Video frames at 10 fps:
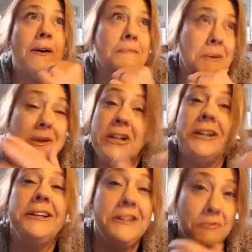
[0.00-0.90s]
Maybe
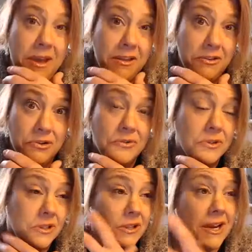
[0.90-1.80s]
Clinton will make the
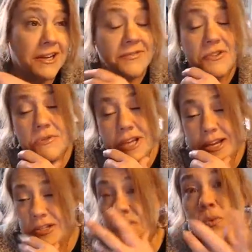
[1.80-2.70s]
news in the next few
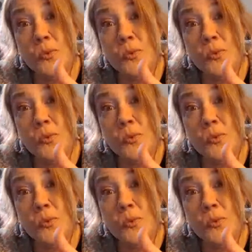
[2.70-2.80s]
days.